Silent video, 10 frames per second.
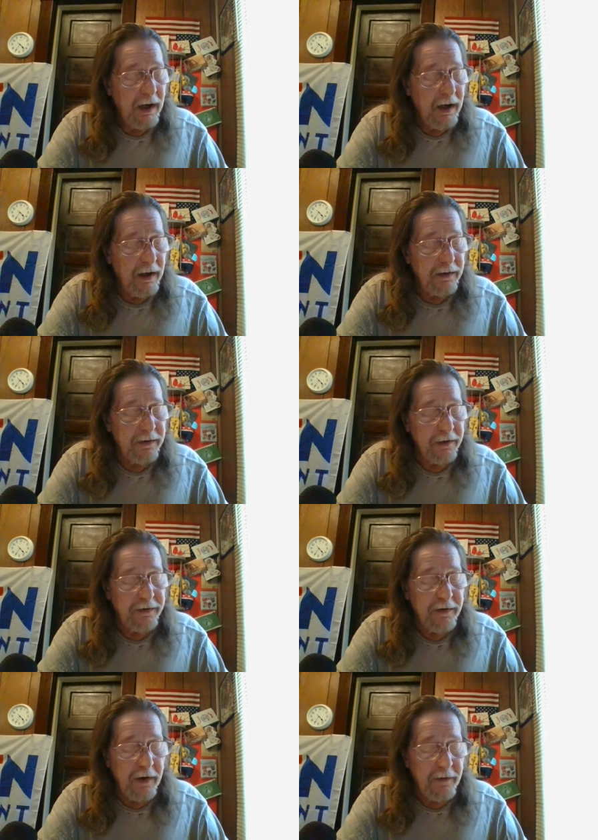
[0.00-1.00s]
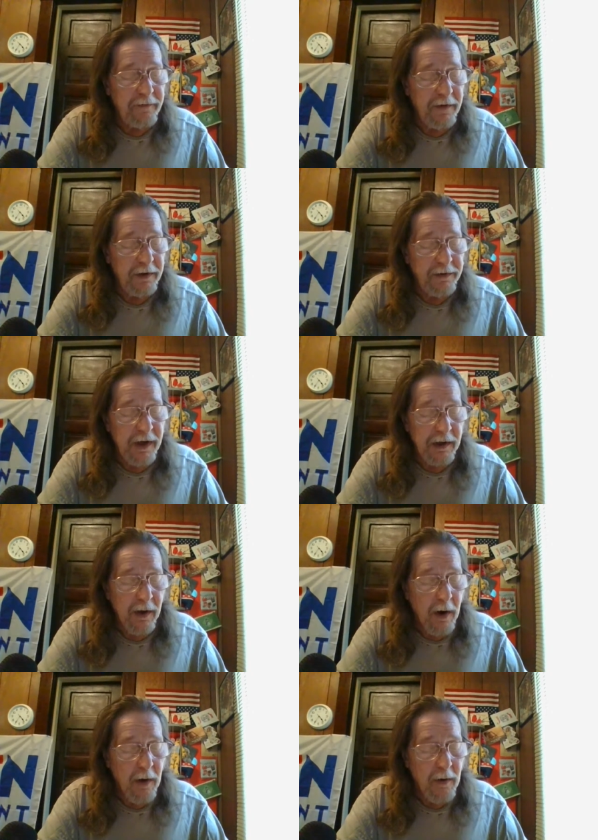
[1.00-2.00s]
to soothe his
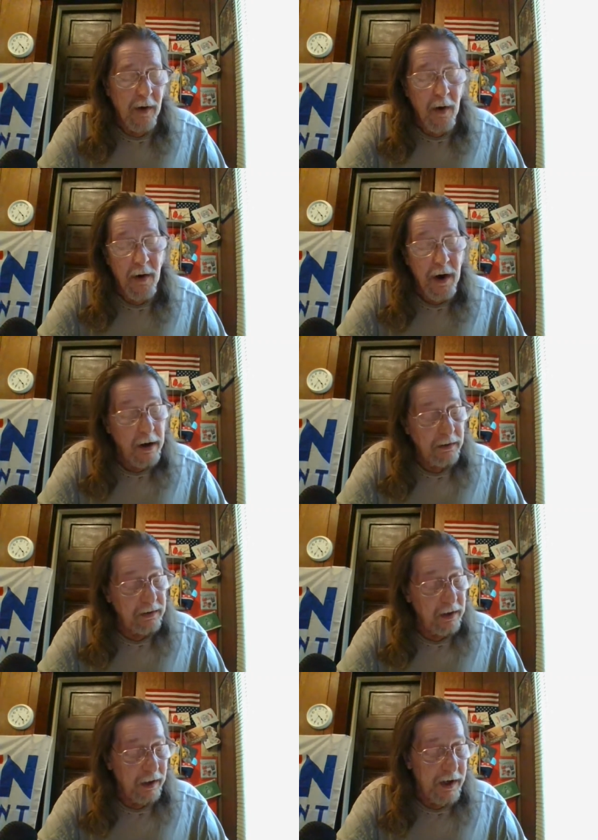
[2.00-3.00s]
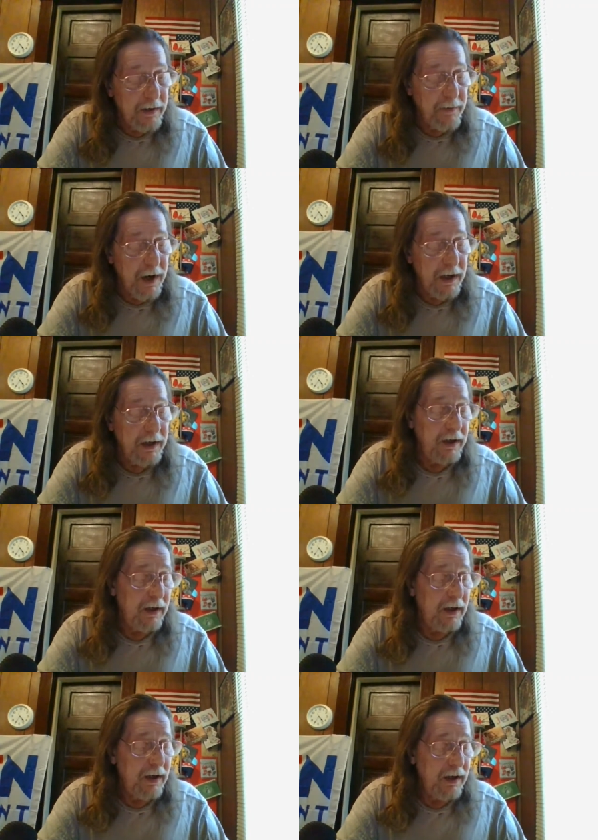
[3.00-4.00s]
ego or collect money.
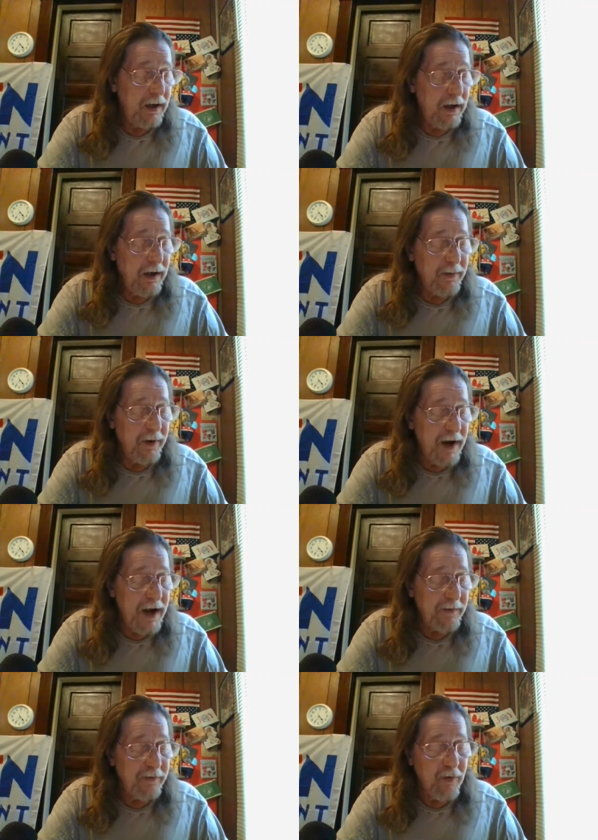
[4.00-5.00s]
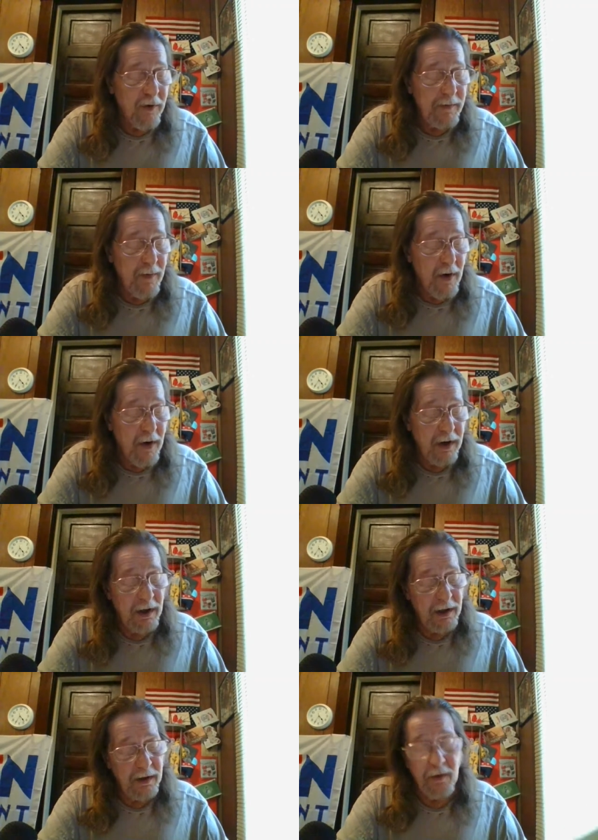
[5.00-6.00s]
Perhaps one
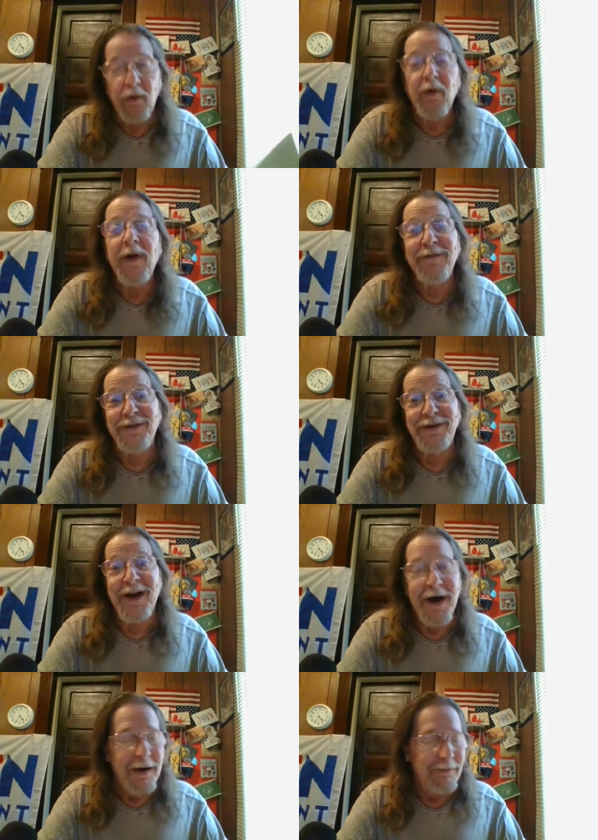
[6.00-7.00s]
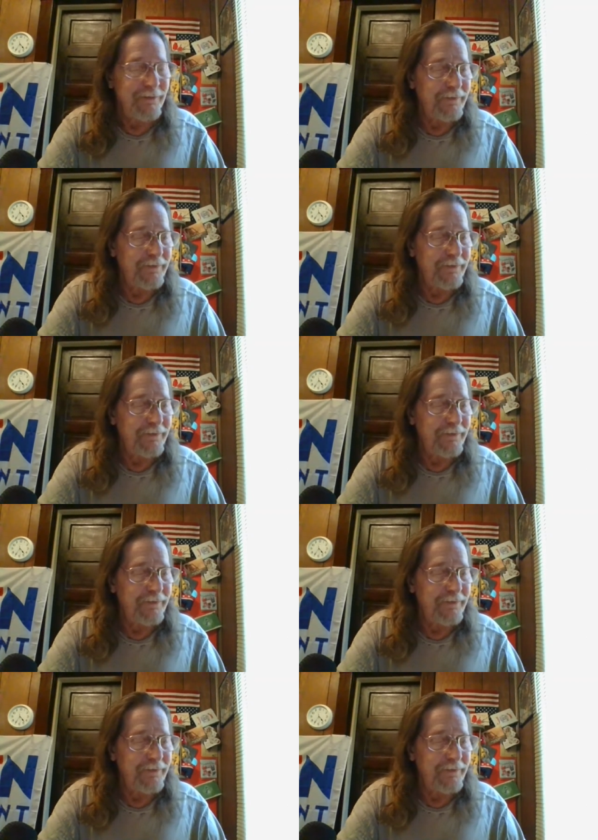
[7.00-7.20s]
more grift shop.